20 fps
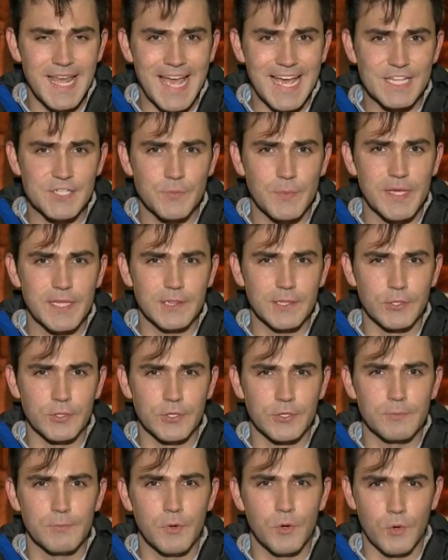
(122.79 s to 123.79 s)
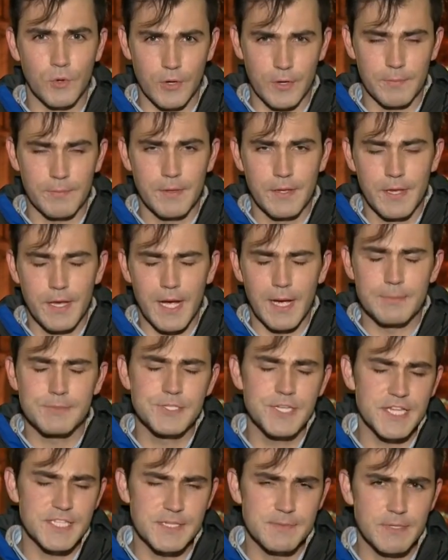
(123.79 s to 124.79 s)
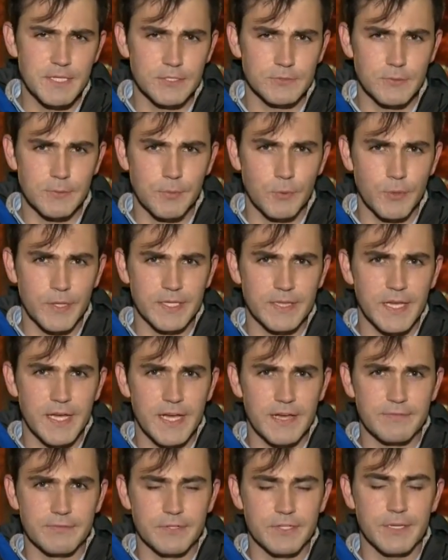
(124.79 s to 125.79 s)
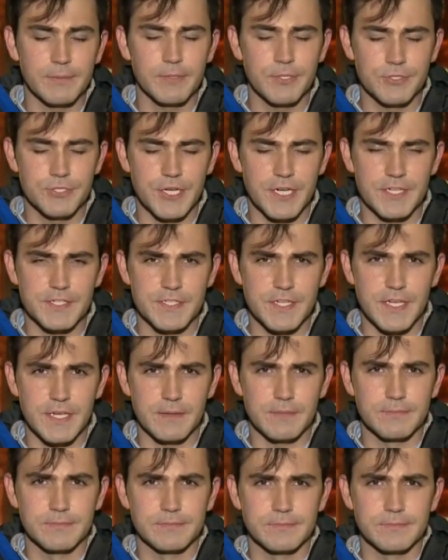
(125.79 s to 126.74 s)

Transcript: as we learn more. I'm Stetson Miller reporting live for WJZ.